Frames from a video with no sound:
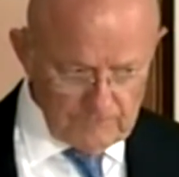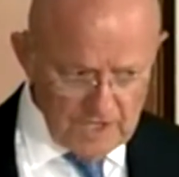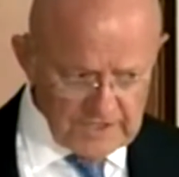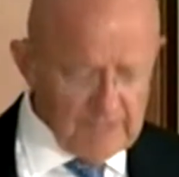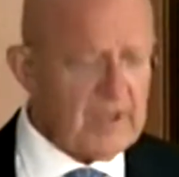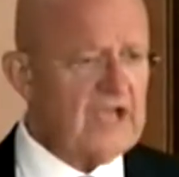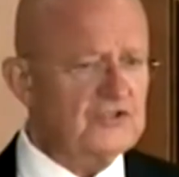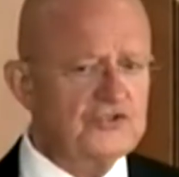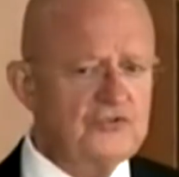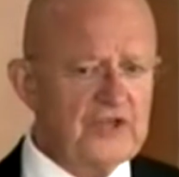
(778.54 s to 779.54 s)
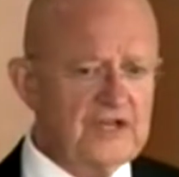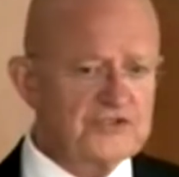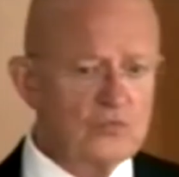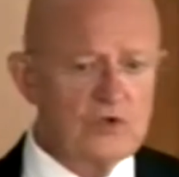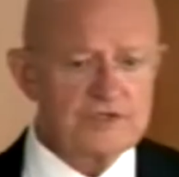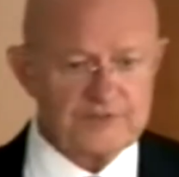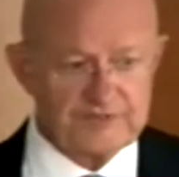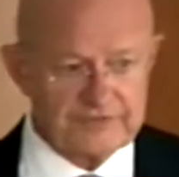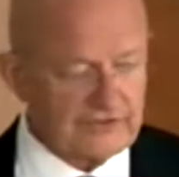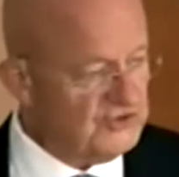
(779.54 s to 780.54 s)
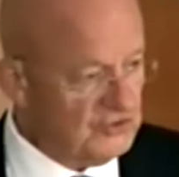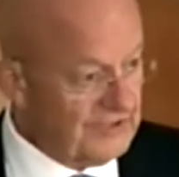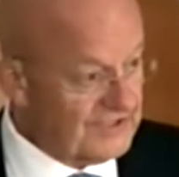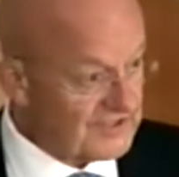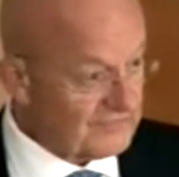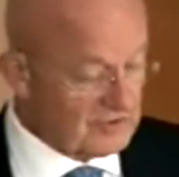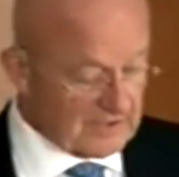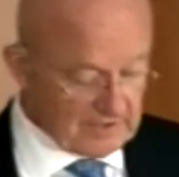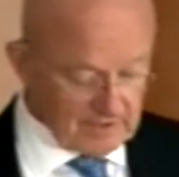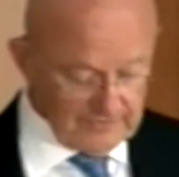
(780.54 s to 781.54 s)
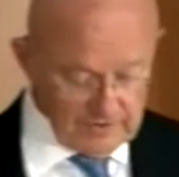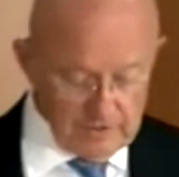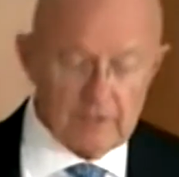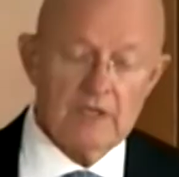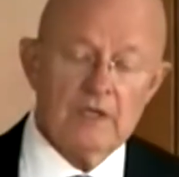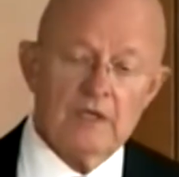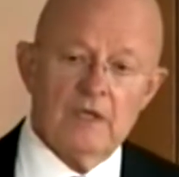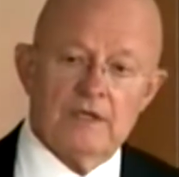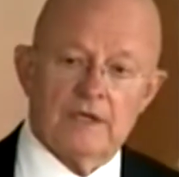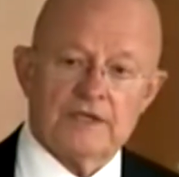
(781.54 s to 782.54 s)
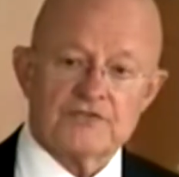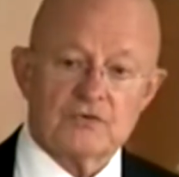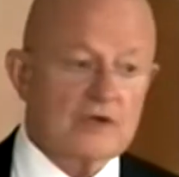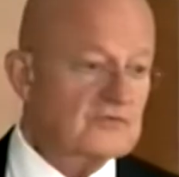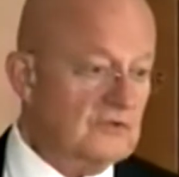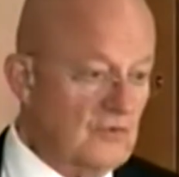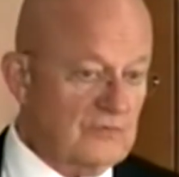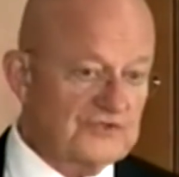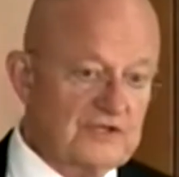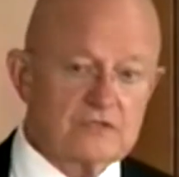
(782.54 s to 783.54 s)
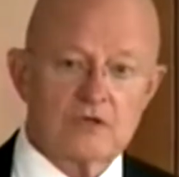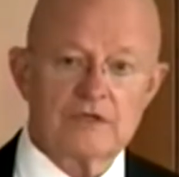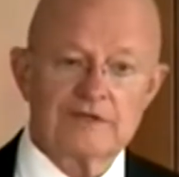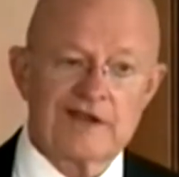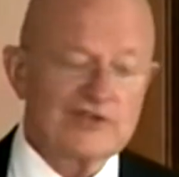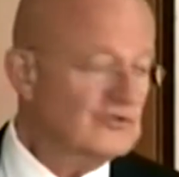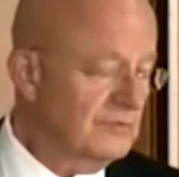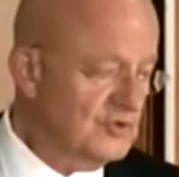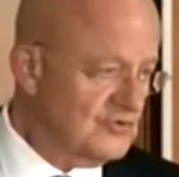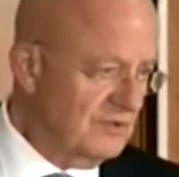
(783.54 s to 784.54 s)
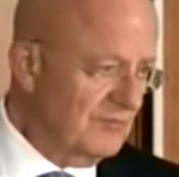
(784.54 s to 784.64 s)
I came back in 2001, specifically 2 days after 9/11. As director of what was then called the National Imagery and